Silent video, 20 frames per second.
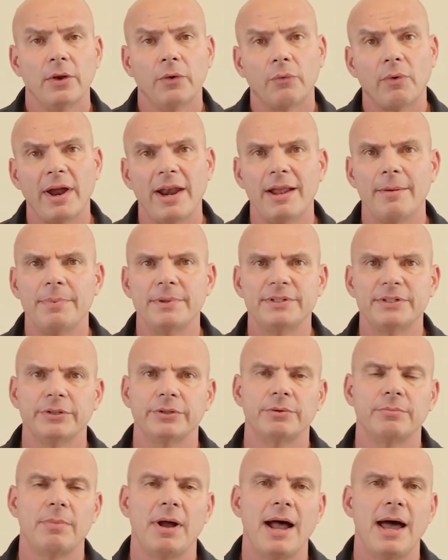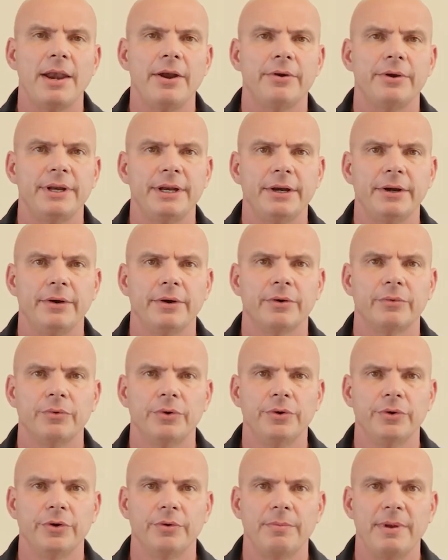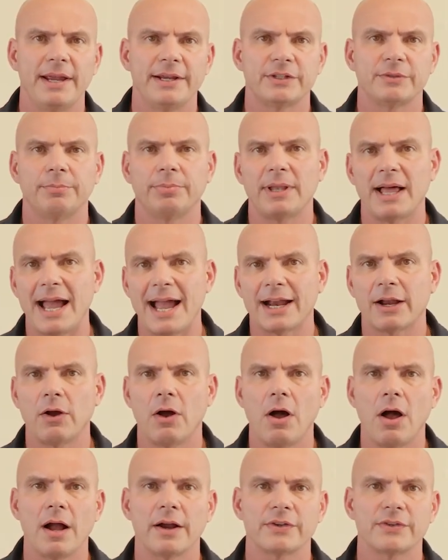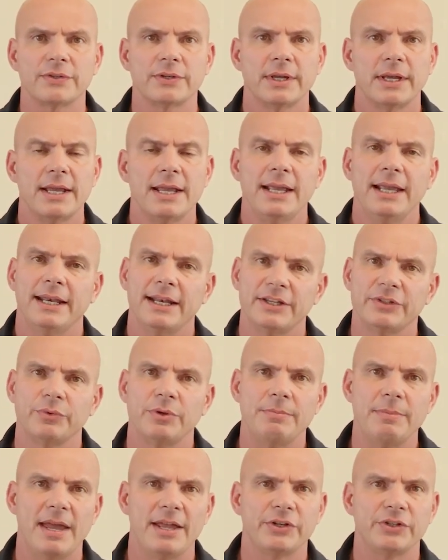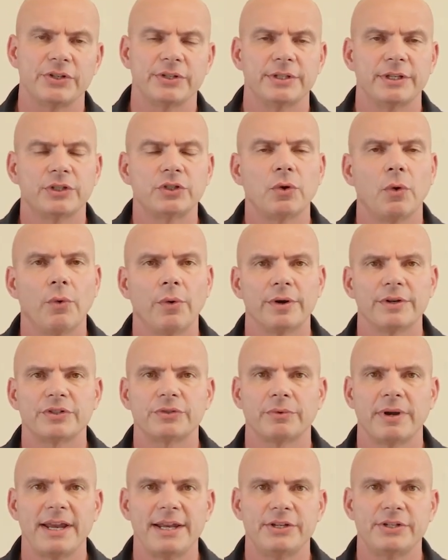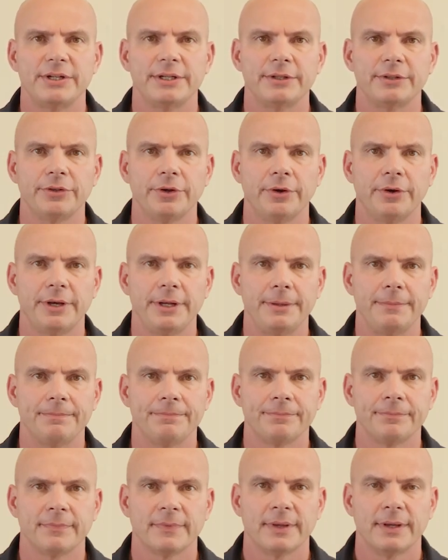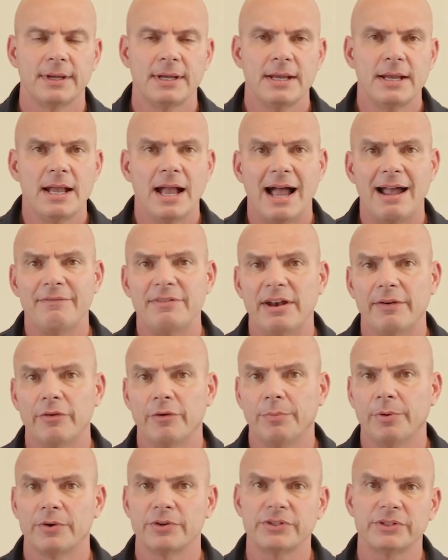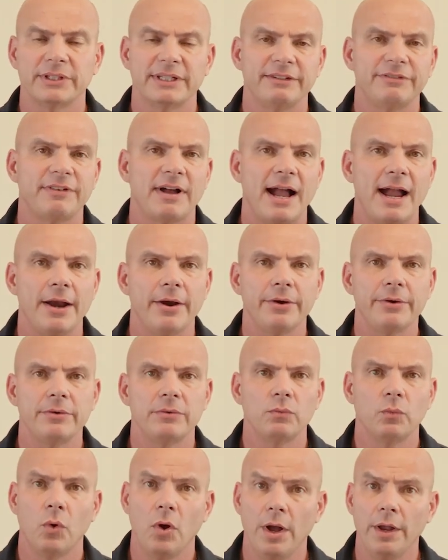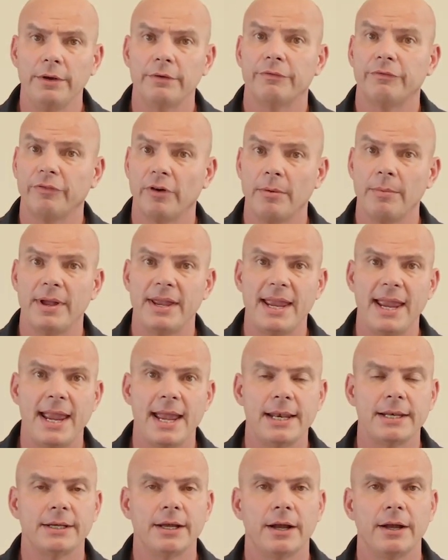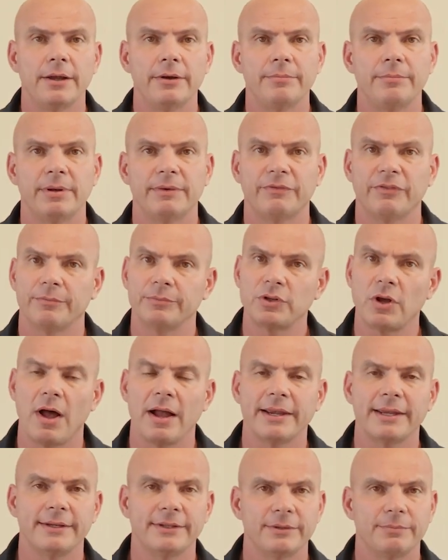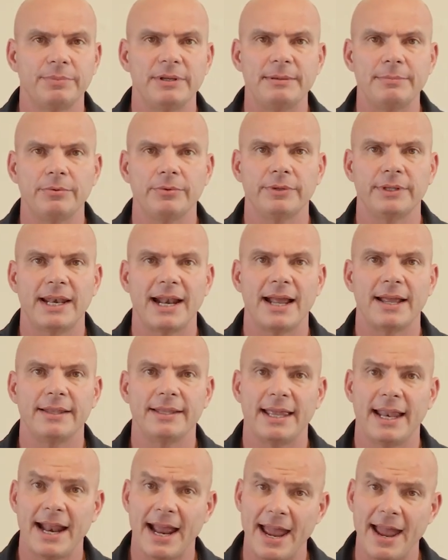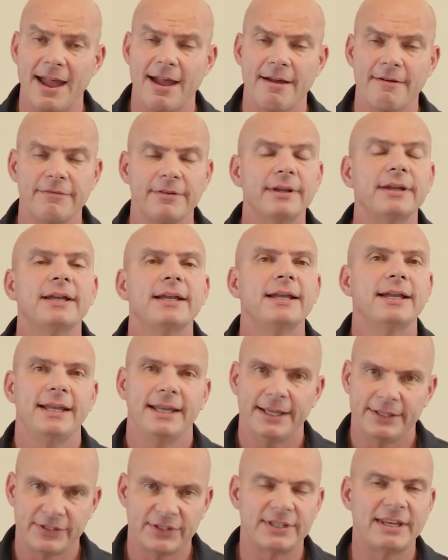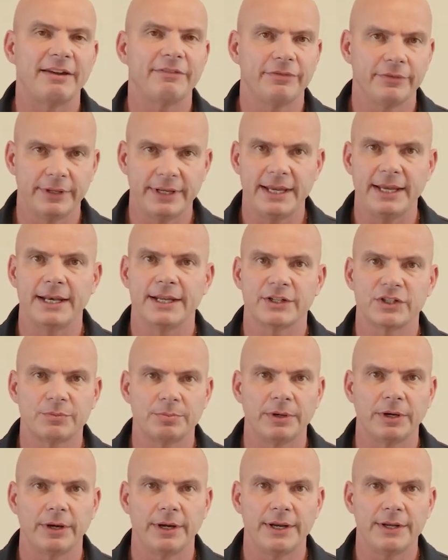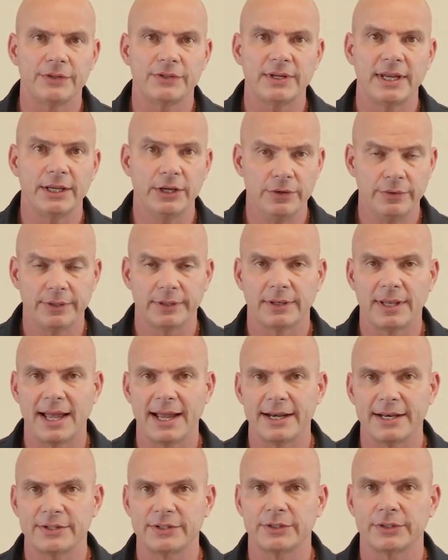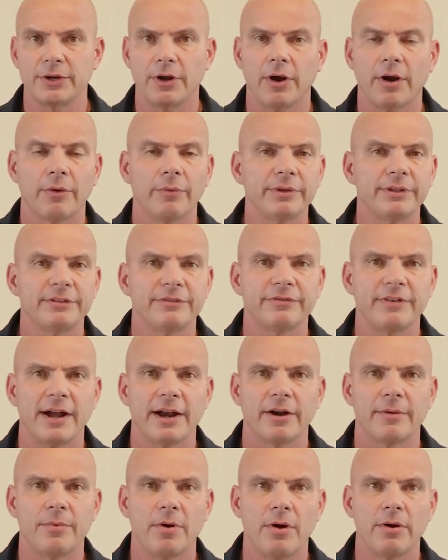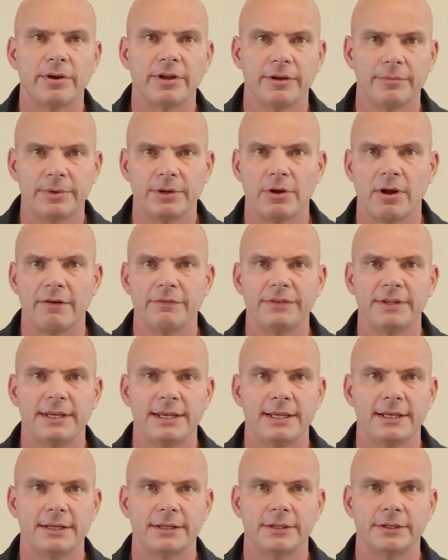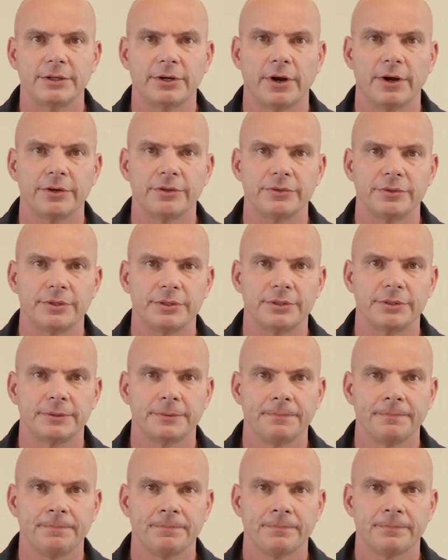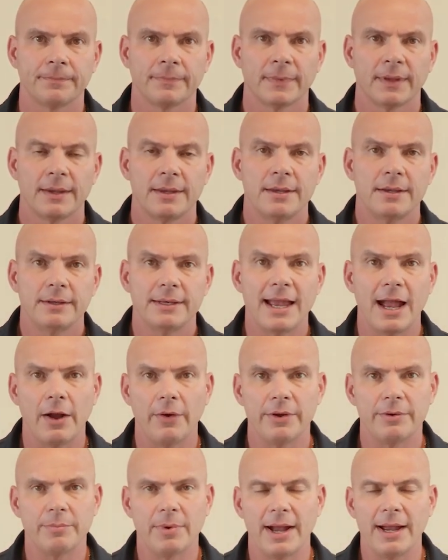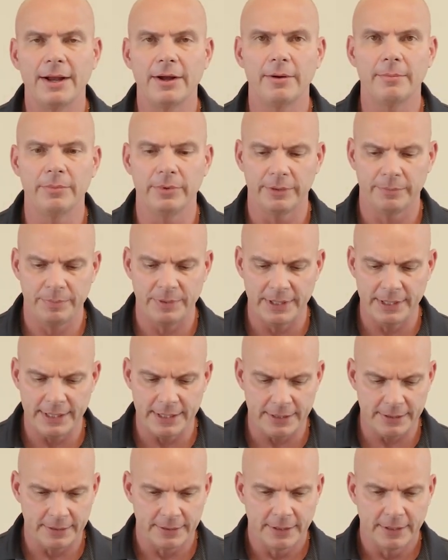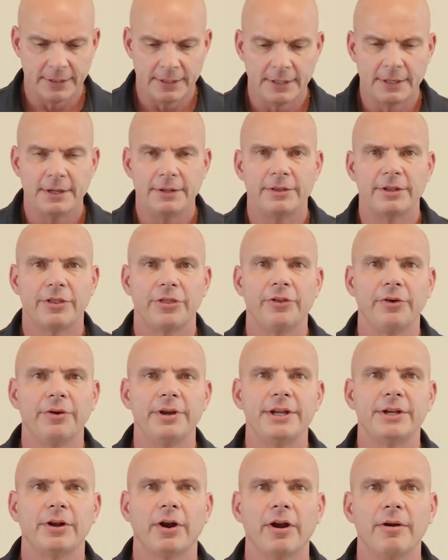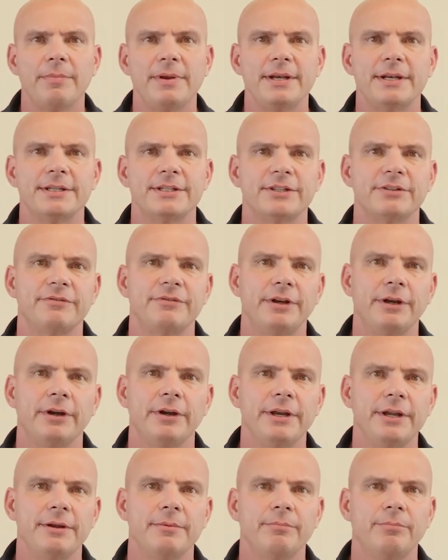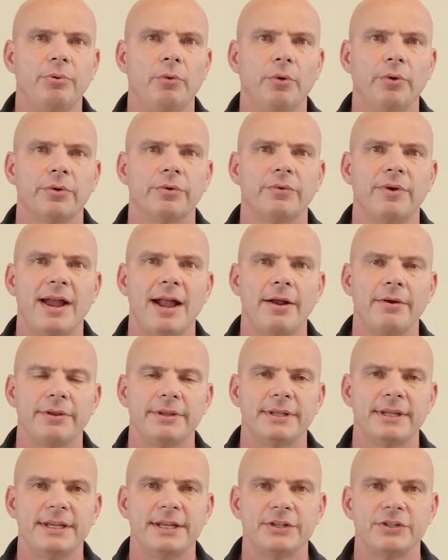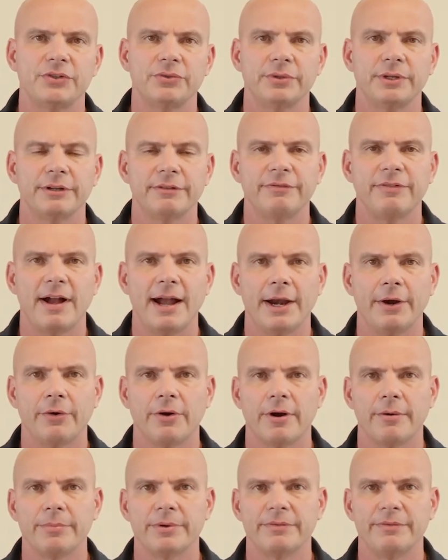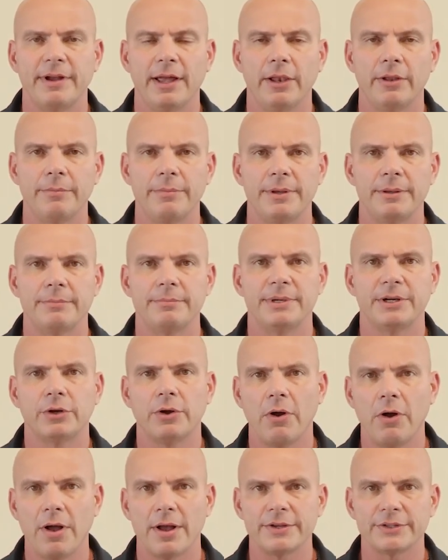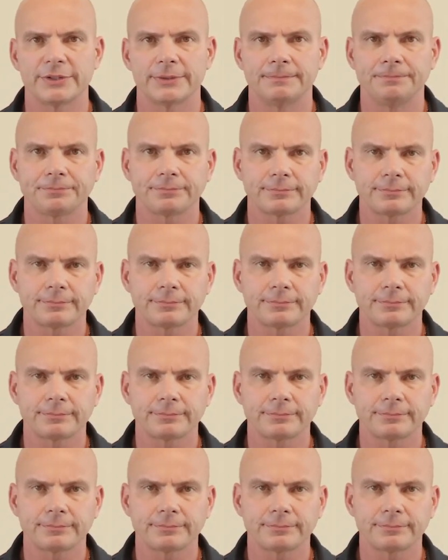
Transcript: Right up until the modern era, Ruger makes Blackhawks, and as we mentioned, the Taurus Raging 30. I've never personally fired one from a handgun, but from talking to people that have, it's definitely an experience, and you could light a cigar with the fireball coming off the end of the cartridge. Now, in my humble opinion, the 30 carbine is a very important round in the history of firearm development because,